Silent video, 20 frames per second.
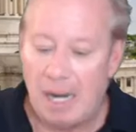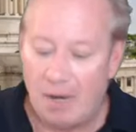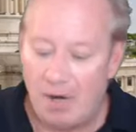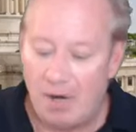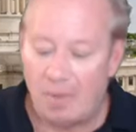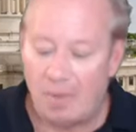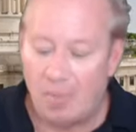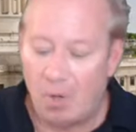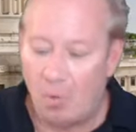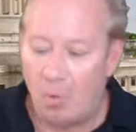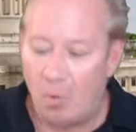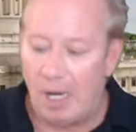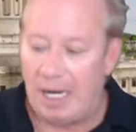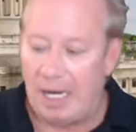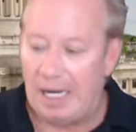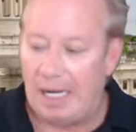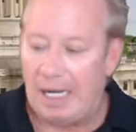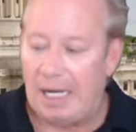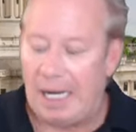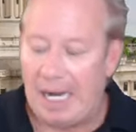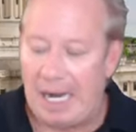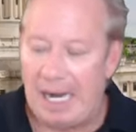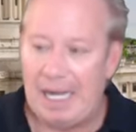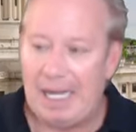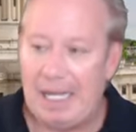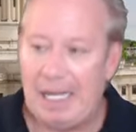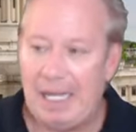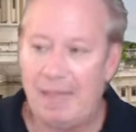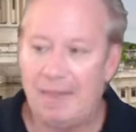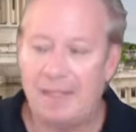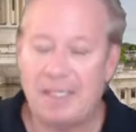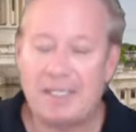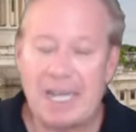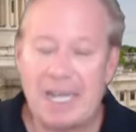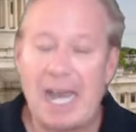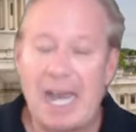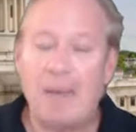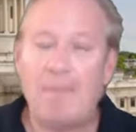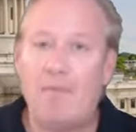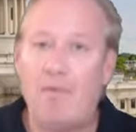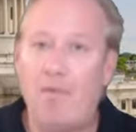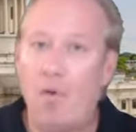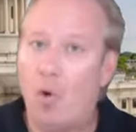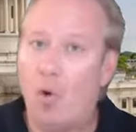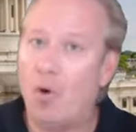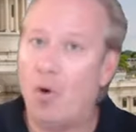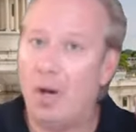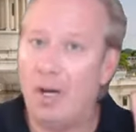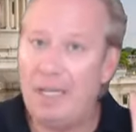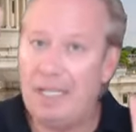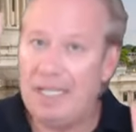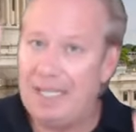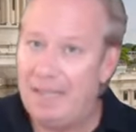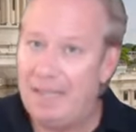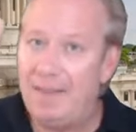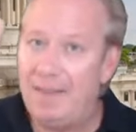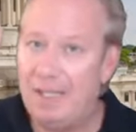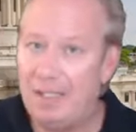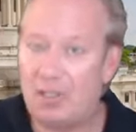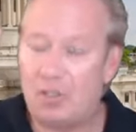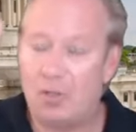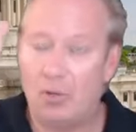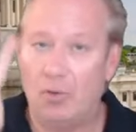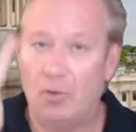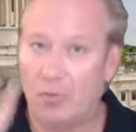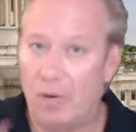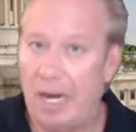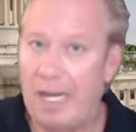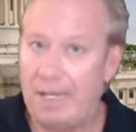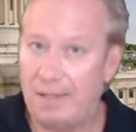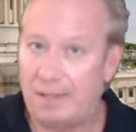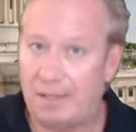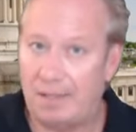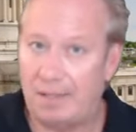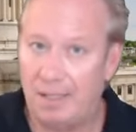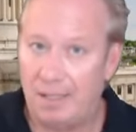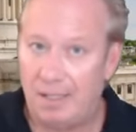number one, The top four in this race